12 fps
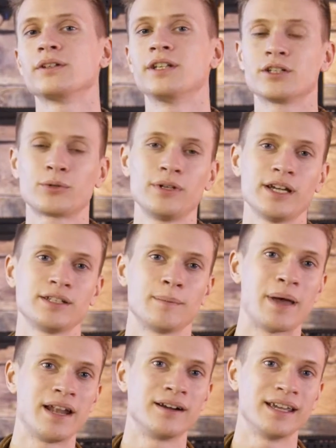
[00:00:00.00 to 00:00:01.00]
this creates a
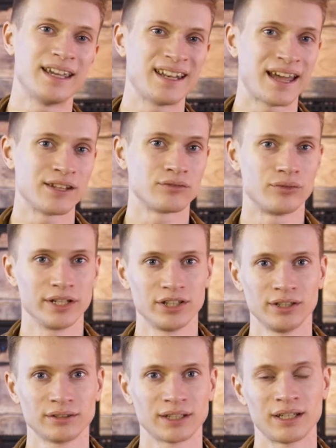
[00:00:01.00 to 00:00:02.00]
better in-hand
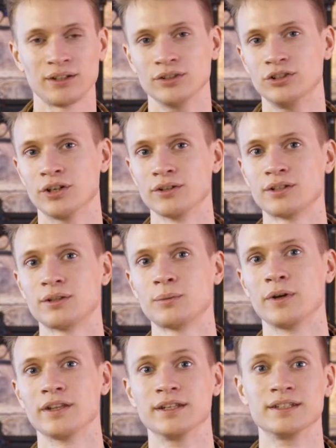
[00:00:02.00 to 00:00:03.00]
friction in conjunction
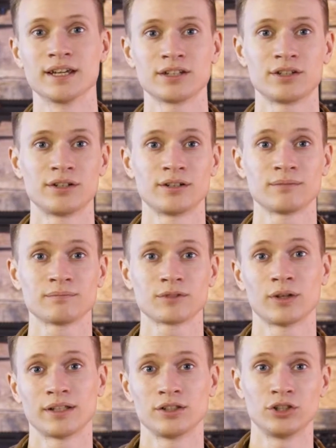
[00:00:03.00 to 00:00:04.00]
with the texture
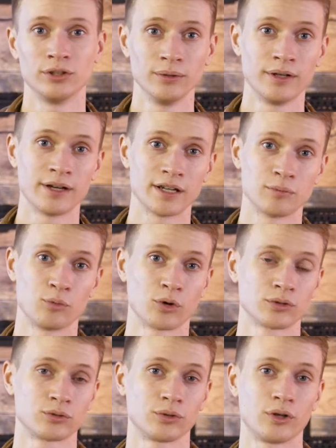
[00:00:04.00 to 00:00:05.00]
so that the shooter has more
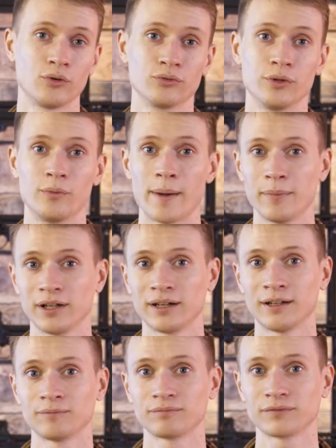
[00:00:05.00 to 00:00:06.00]
control over the
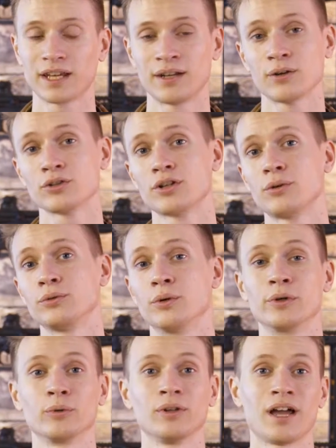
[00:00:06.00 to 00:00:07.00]
replica and also the
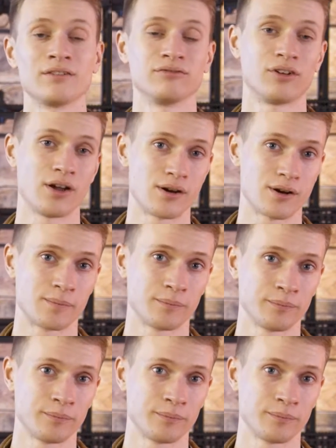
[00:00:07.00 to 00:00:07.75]
real-life firearm.